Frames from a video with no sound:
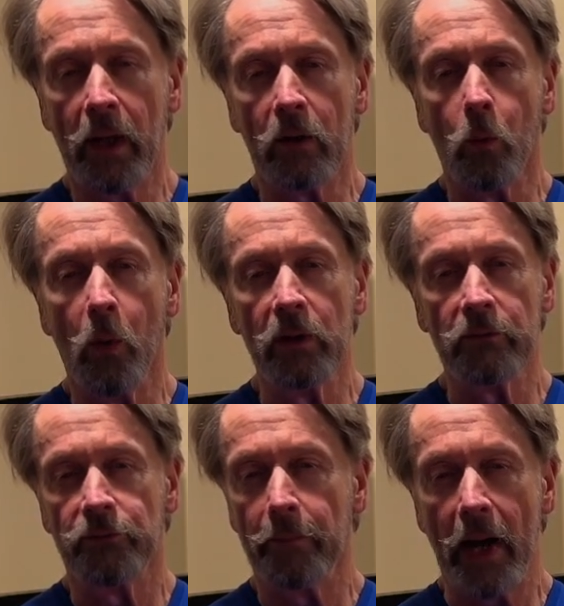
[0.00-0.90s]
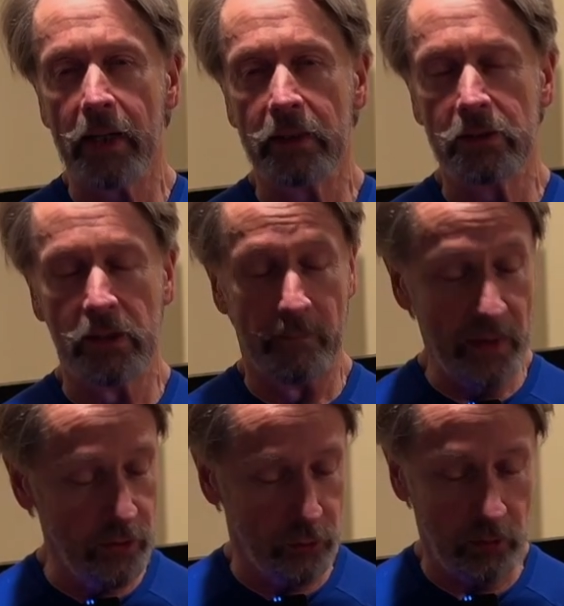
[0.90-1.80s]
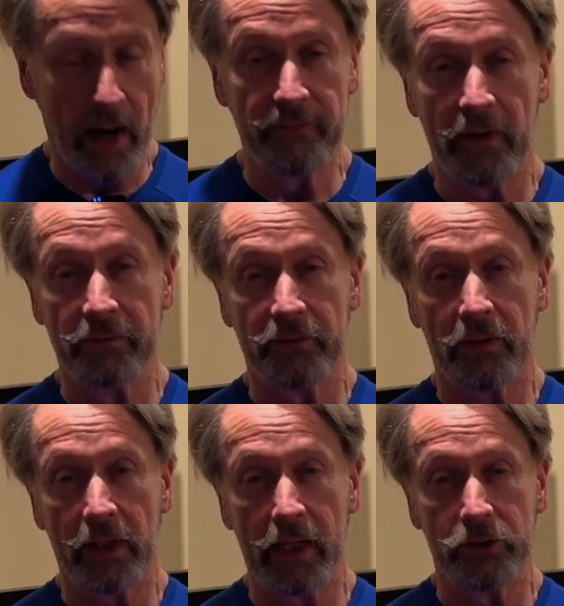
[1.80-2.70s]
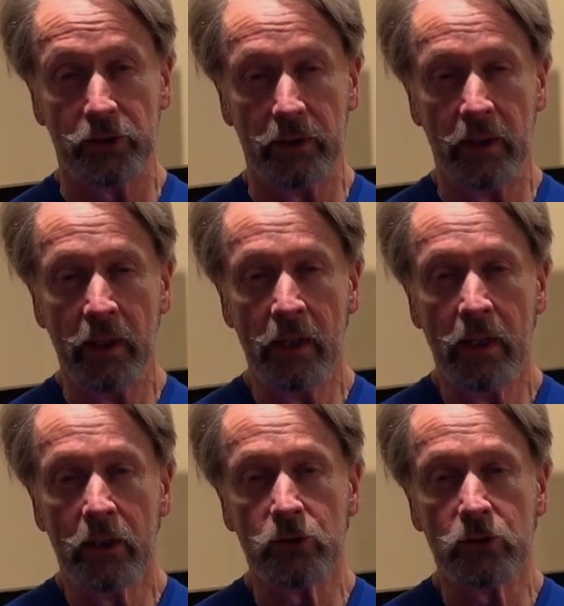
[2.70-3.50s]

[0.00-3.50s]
Well, our wonderful bodies, they thrive on variation.